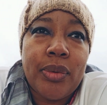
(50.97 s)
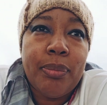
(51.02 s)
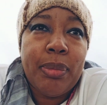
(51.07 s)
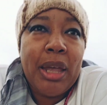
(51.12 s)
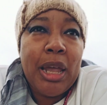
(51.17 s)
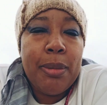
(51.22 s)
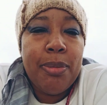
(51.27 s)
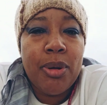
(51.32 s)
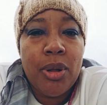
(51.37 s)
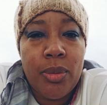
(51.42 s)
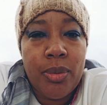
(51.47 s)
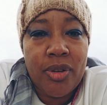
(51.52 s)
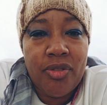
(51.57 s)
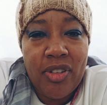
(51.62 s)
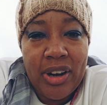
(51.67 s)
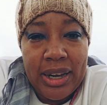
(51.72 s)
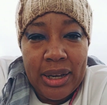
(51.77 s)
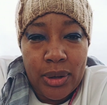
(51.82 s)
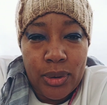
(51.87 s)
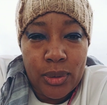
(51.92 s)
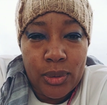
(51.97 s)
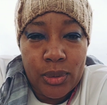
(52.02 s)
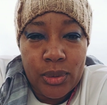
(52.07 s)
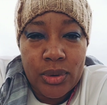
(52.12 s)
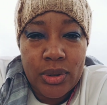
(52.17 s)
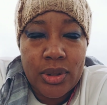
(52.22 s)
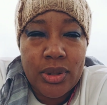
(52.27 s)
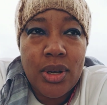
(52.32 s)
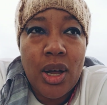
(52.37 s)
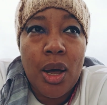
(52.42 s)
People were real,
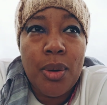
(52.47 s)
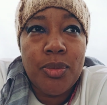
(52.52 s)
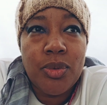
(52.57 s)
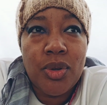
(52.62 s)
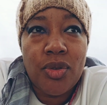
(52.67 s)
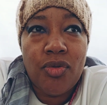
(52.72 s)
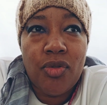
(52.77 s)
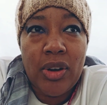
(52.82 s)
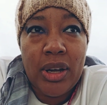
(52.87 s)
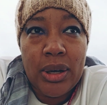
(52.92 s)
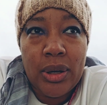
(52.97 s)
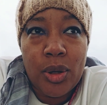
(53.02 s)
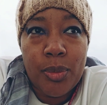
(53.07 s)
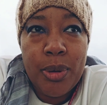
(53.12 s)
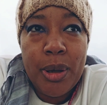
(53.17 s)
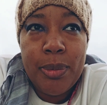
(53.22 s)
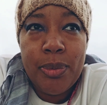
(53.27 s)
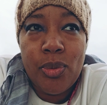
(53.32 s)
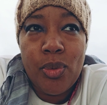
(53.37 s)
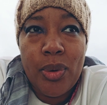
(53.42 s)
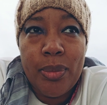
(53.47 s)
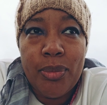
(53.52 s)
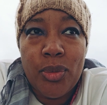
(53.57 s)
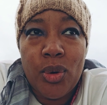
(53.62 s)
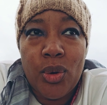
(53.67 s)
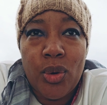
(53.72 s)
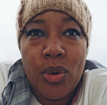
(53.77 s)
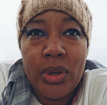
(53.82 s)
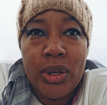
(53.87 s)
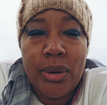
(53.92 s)
the times were real, people were
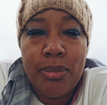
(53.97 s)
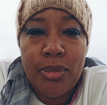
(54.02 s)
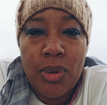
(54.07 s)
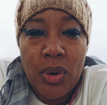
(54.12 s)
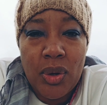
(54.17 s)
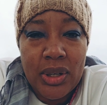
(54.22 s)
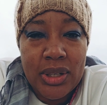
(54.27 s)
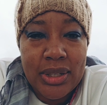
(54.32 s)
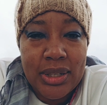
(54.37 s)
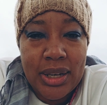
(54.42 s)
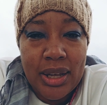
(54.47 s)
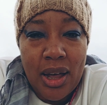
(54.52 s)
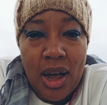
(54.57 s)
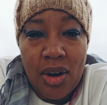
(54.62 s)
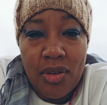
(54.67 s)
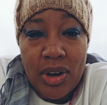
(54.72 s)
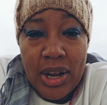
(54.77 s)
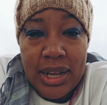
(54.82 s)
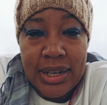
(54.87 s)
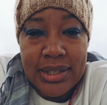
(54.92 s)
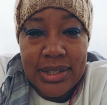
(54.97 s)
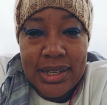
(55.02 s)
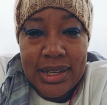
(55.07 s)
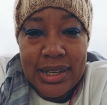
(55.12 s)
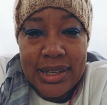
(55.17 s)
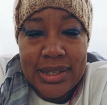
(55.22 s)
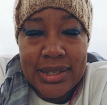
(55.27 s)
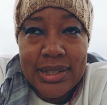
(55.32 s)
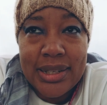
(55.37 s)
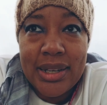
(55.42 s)
more community
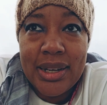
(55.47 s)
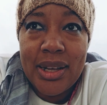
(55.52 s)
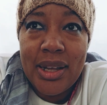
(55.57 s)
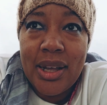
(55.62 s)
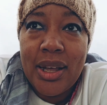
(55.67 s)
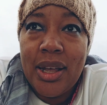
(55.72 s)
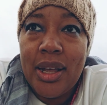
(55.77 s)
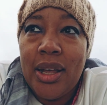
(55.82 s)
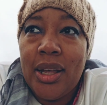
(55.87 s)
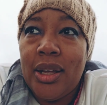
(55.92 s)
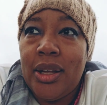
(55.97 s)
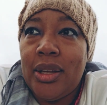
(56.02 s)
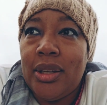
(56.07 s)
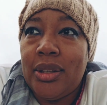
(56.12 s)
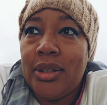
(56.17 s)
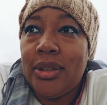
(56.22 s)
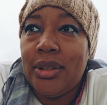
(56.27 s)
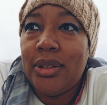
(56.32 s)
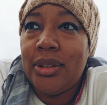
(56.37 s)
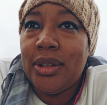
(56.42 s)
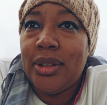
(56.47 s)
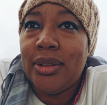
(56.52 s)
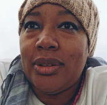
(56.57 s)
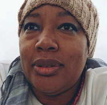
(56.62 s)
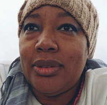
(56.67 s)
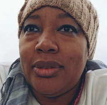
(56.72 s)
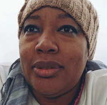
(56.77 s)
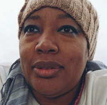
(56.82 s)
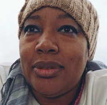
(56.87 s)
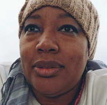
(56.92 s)
oriented, you
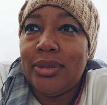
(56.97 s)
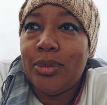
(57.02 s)
know?